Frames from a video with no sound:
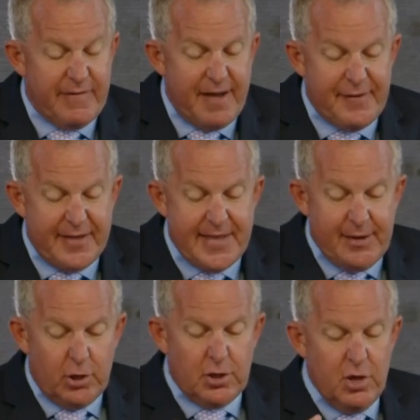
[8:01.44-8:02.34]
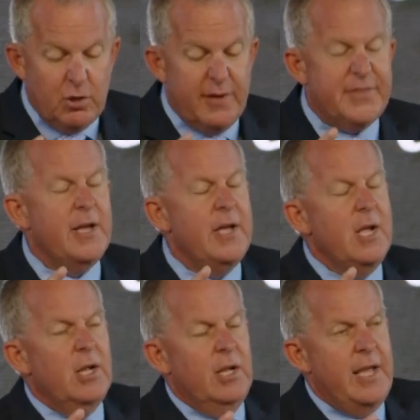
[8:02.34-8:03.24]
of our faith. Now look what the
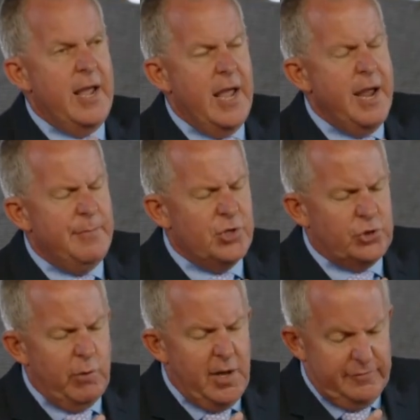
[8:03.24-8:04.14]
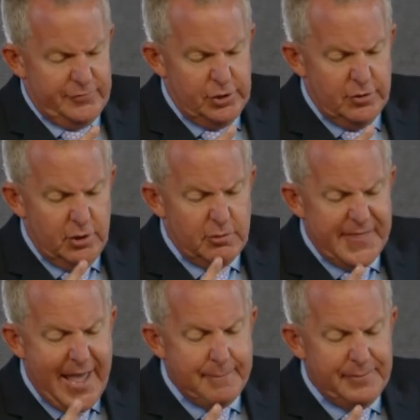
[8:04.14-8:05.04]
Hebrews 12, 2. Look
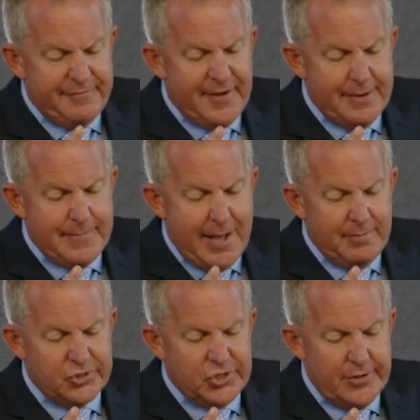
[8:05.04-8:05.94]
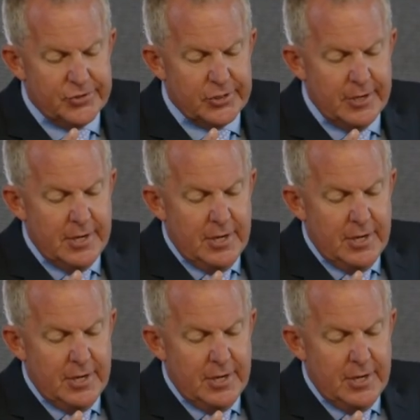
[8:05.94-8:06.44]
what the Amplified Bible says.